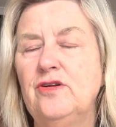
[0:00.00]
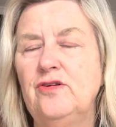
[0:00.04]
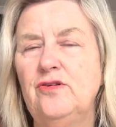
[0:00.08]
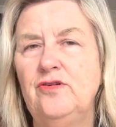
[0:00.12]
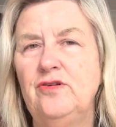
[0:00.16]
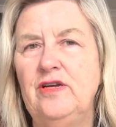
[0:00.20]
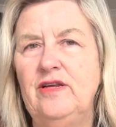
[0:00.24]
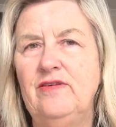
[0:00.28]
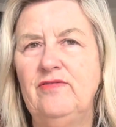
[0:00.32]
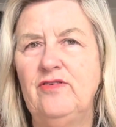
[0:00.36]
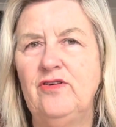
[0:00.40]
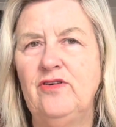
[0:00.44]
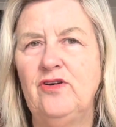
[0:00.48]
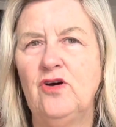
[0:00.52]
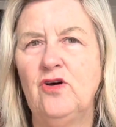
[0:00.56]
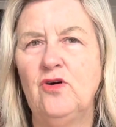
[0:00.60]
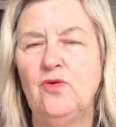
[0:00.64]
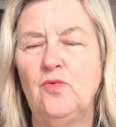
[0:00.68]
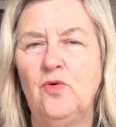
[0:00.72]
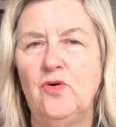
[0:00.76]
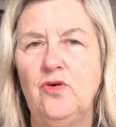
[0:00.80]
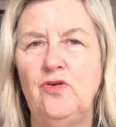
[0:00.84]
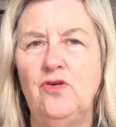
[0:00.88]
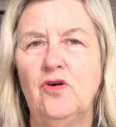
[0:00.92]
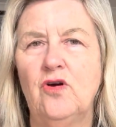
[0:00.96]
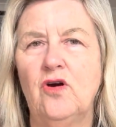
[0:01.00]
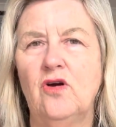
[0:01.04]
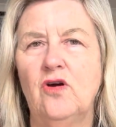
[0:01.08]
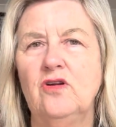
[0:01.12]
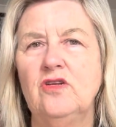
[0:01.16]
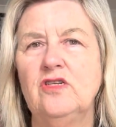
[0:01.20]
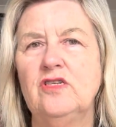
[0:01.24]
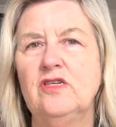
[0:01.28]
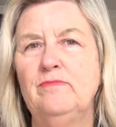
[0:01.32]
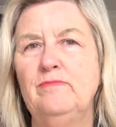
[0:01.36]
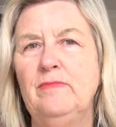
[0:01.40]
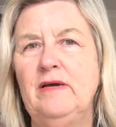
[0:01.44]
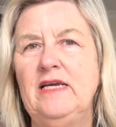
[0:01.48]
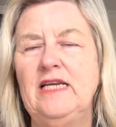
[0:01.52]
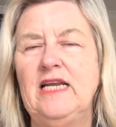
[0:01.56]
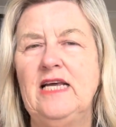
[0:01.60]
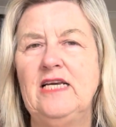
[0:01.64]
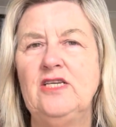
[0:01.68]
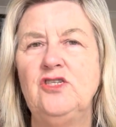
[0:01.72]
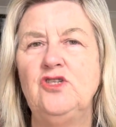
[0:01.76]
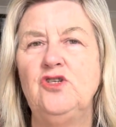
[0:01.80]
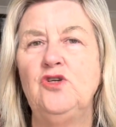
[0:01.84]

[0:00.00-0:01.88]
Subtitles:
you never know what you're going to meet as